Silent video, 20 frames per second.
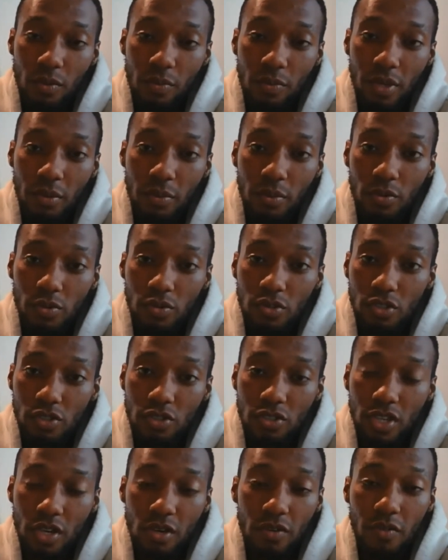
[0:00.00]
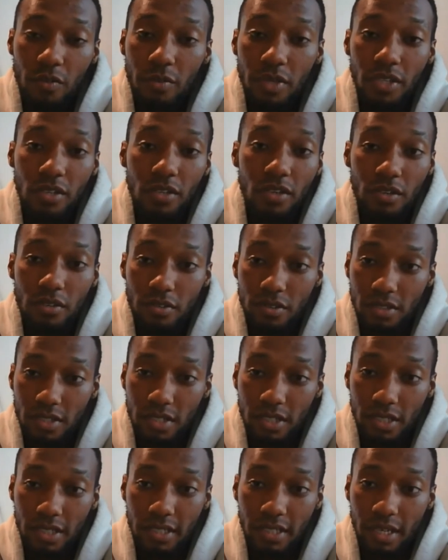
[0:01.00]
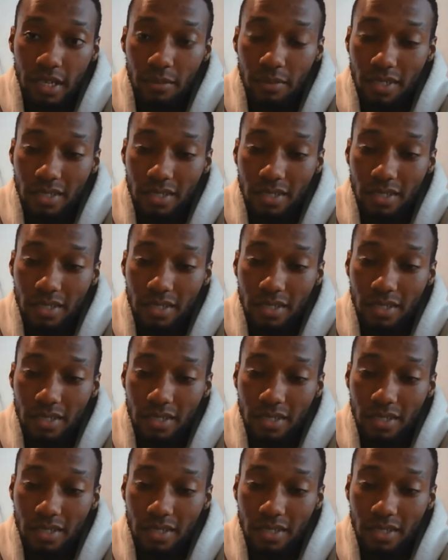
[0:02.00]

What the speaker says: when people just settle for mediocrity and that,